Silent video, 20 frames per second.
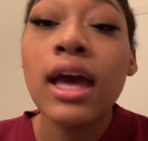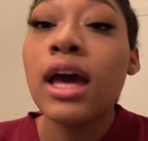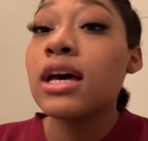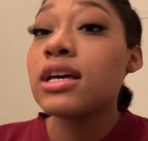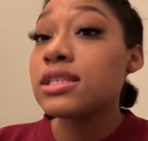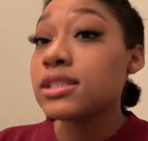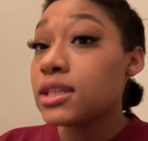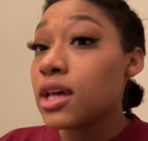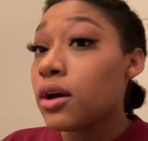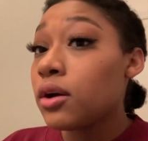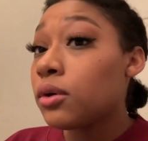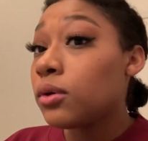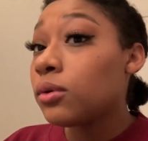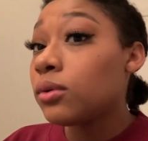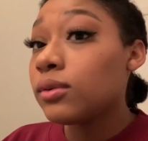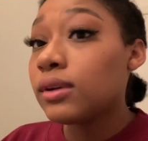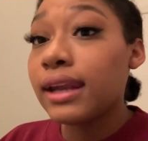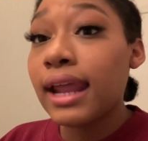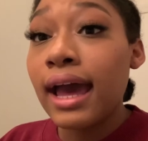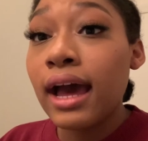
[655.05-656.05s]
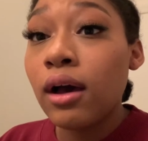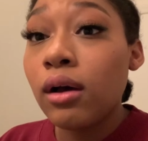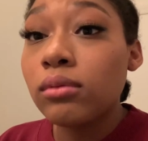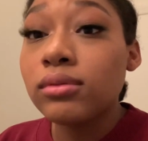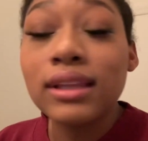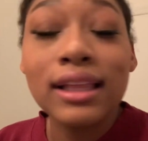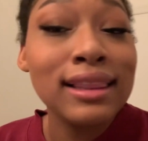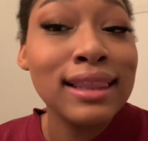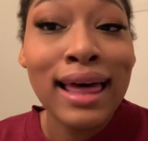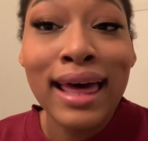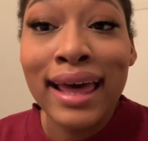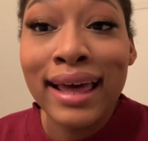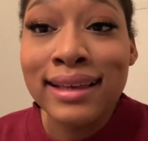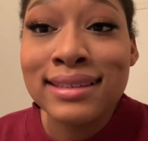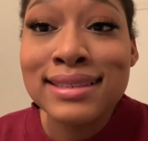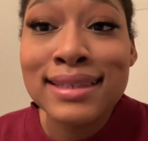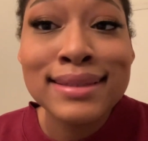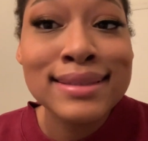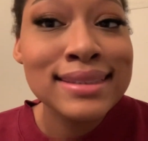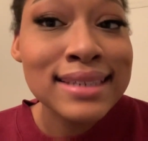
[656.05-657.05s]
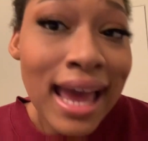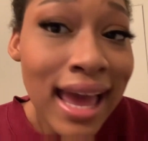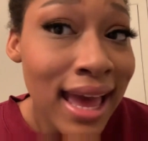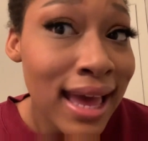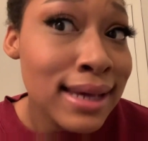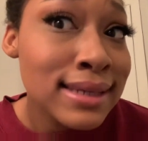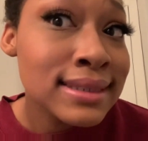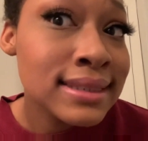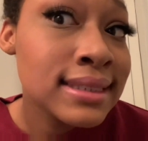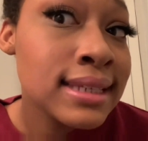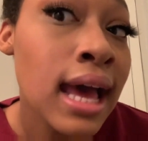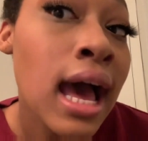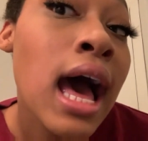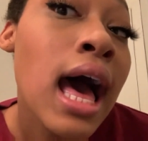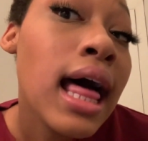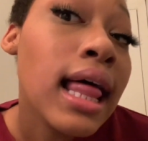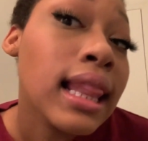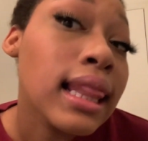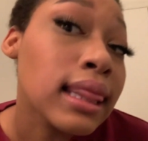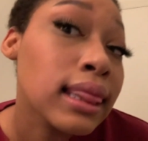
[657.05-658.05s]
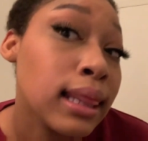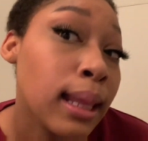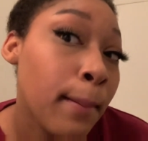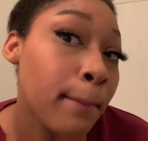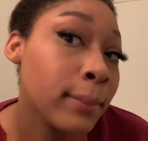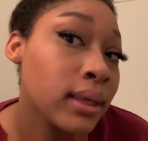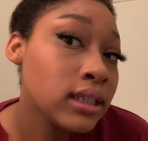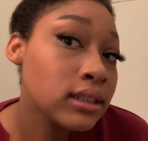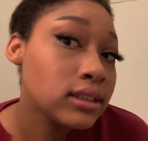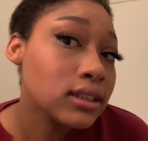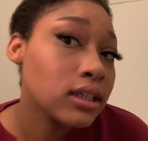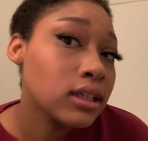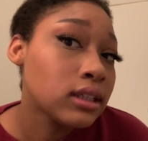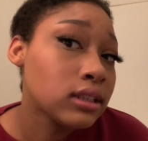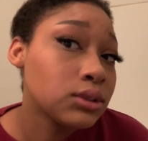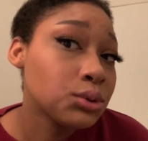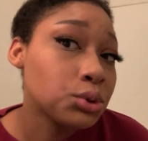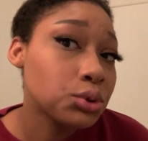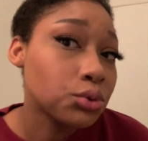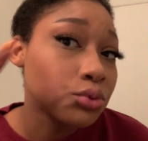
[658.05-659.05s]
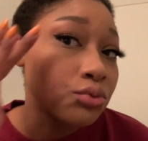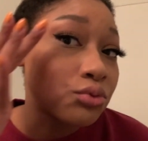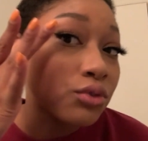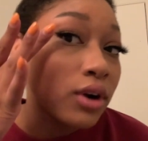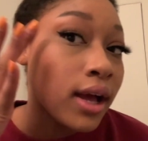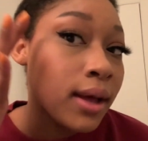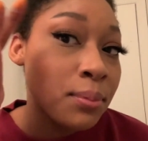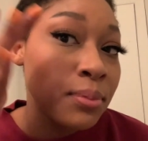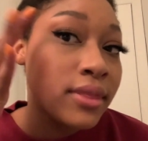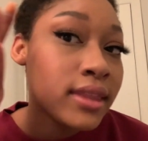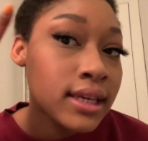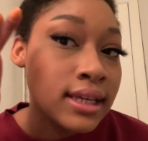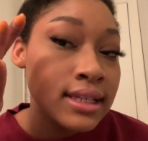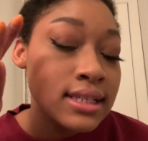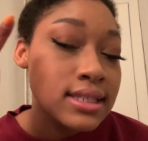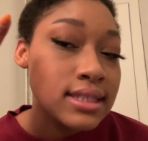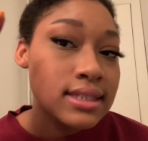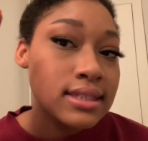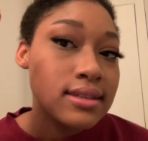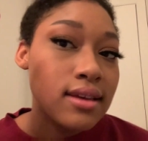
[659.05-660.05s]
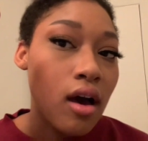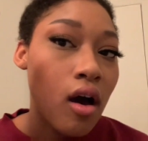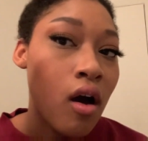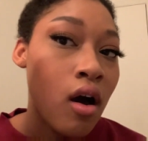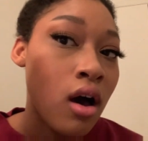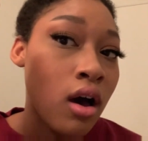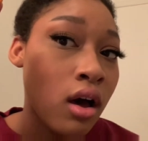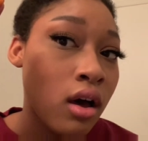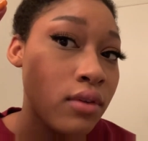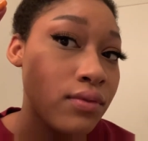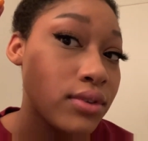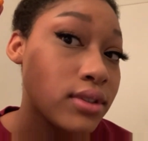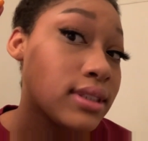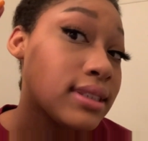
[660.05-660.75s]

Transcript: So now the last test. Let me just rub this off to